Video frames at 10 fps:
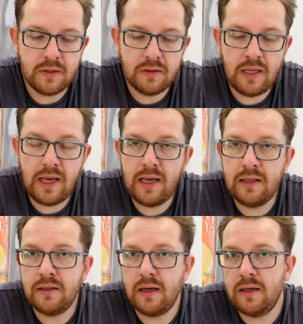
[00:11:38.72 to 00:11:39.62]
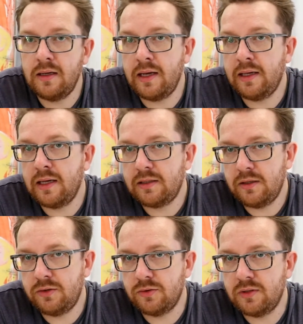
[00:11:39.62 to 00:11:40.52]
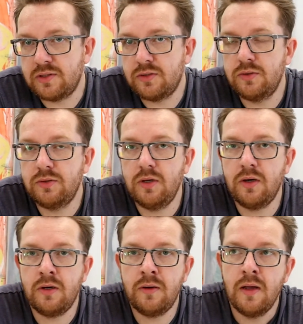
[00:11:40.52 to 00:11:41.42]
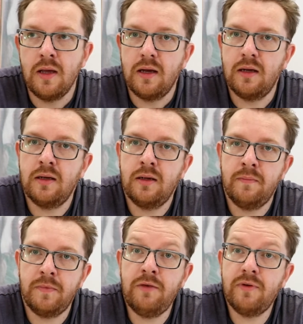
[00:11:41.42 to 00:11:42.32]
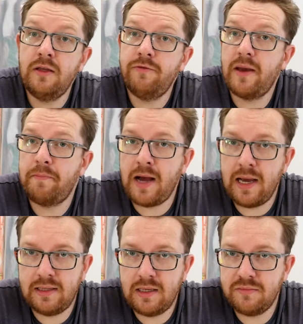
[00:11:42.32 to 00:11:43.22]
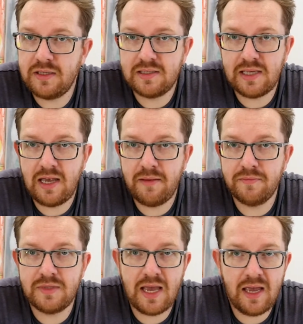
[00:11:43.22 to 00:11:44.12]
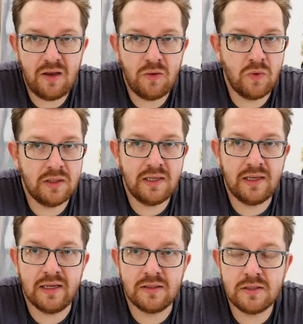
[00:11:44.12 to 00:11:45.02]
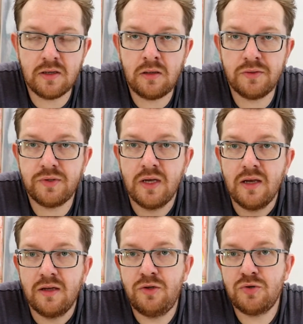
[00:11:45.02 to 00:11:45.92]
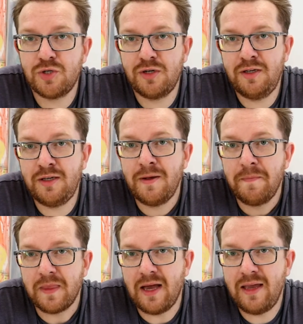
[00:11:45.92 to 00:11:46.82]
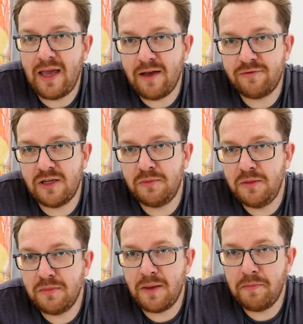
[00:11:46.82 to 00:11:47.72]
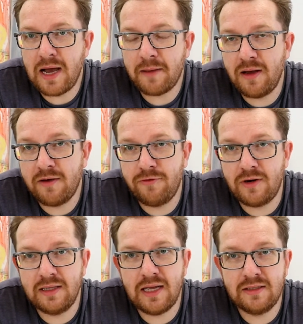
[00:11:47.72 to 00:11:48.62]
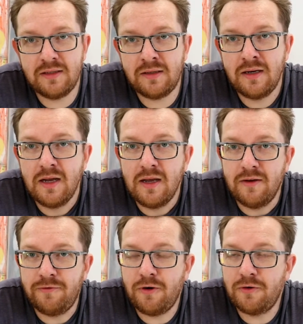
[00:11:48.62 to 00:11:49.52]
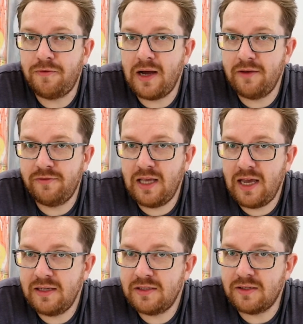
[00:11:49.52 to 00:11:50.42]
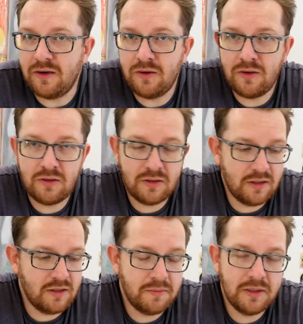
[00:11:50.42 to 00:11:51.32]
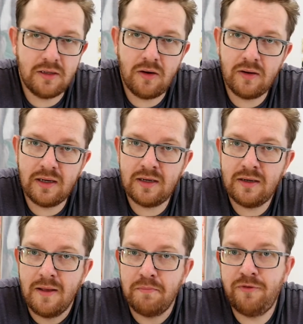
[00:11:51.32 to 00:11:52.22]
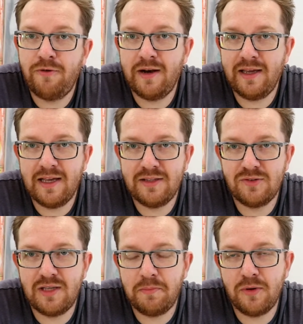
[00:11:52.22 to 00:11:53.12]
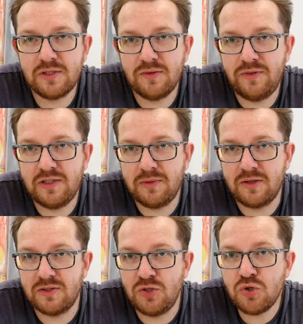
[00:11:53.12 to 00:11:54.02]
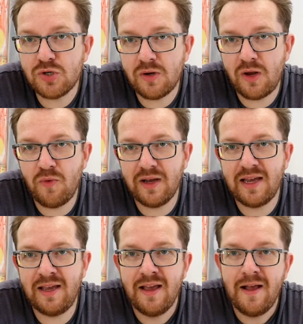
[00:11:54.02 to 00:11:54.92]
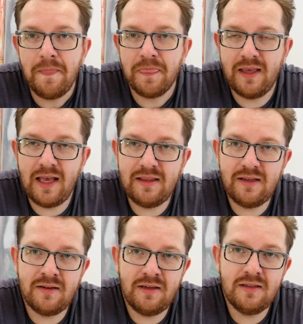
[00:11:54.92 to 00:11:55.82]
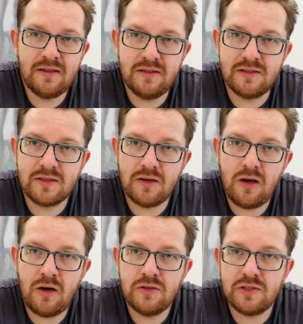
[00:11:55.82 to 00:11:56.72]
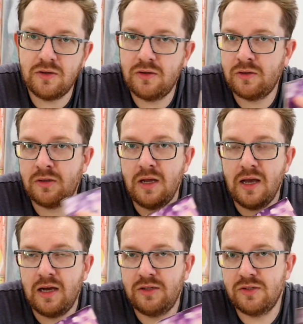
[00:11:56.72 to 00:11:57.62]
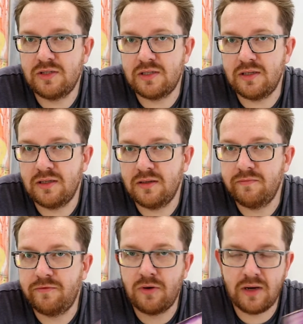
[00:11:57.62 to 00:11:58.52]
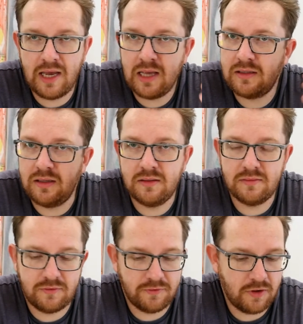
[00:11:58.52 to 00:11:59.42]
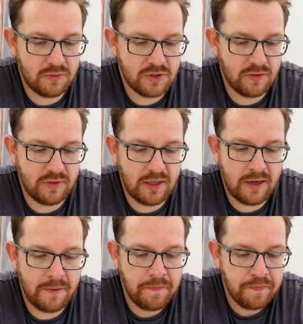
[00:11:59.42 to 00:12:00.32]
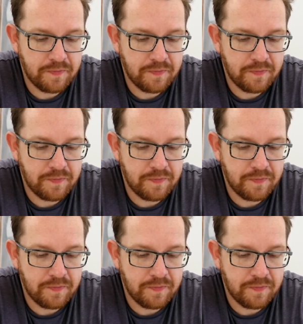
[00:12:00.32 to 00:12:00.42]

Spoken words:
Then I get here to the studio. Even if I pack them the same day when they get sold, usually I have them in my backpack for another 4 or 5 days or a little bit longer before I get to the post office, because usually when I get there, either it's closed or I just forget in terms of the